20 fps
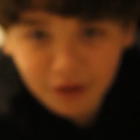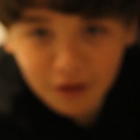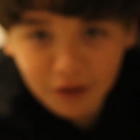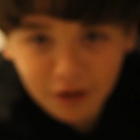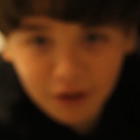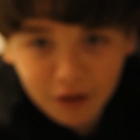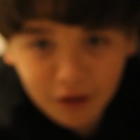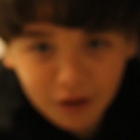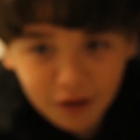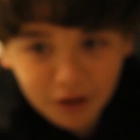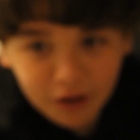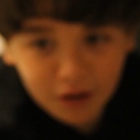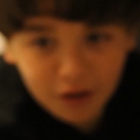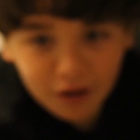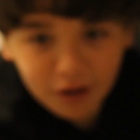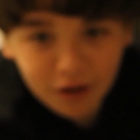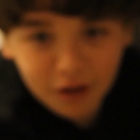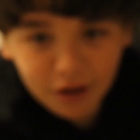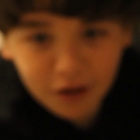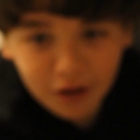Just take a
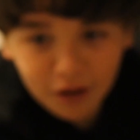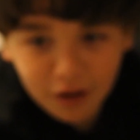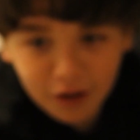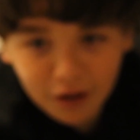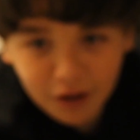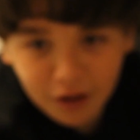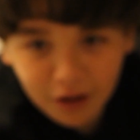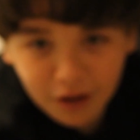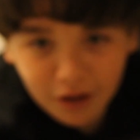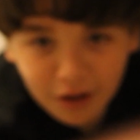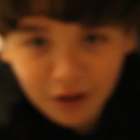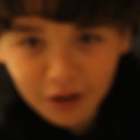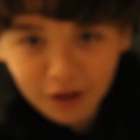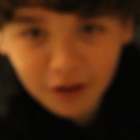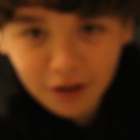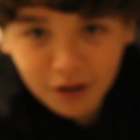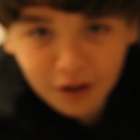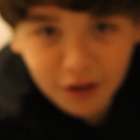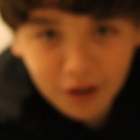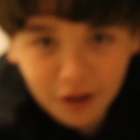guess. You
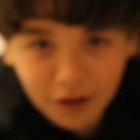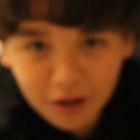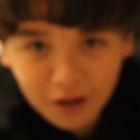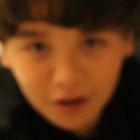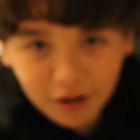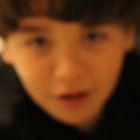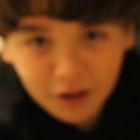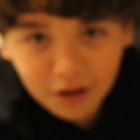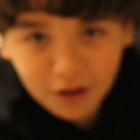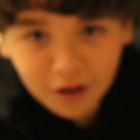can feel it if you